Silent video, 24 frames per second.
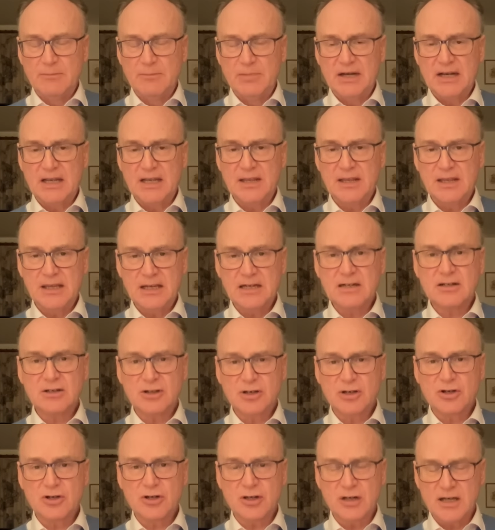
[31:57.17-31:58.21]
But I think
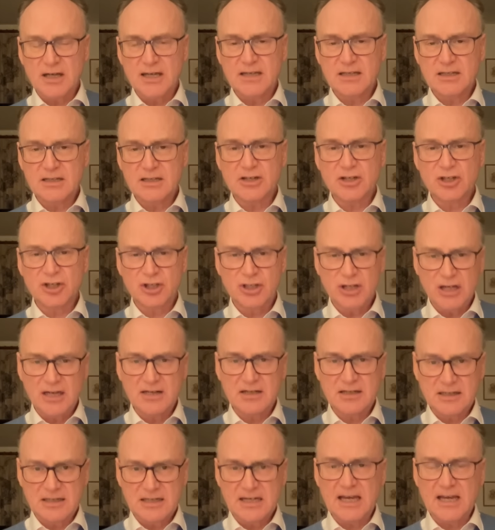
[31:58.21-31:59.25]
trying to
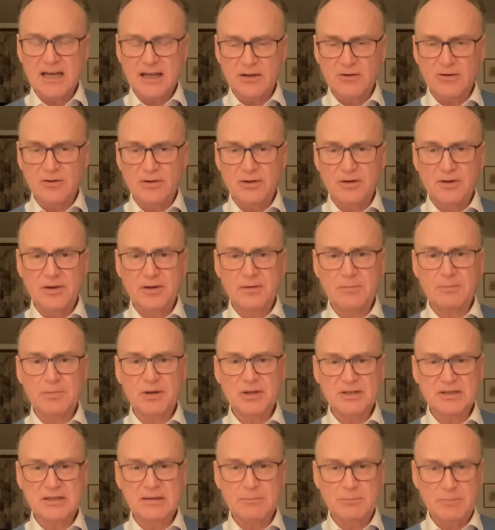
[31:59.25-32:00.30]
shut down the
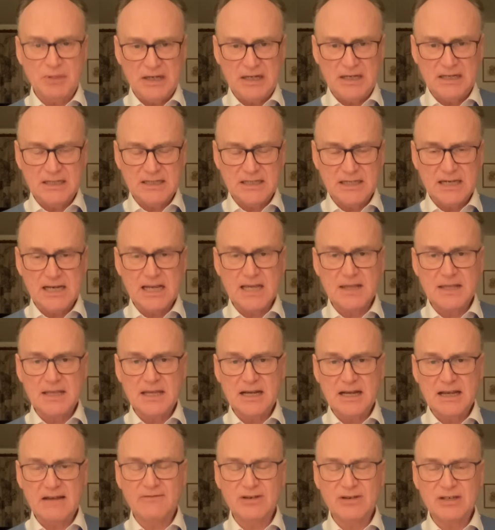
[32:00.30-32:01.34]
possibility and
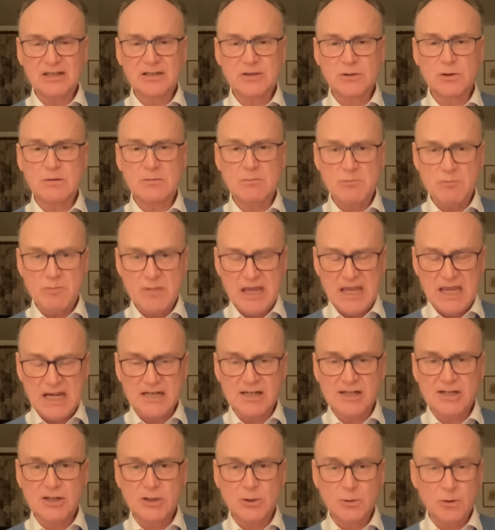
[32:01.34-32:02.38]
then having to
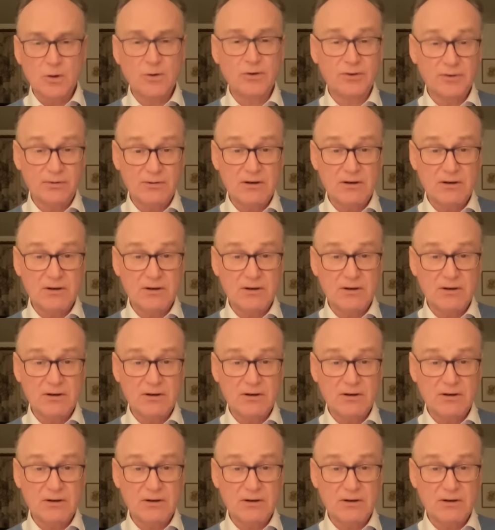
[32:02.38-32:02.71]
admit 2 or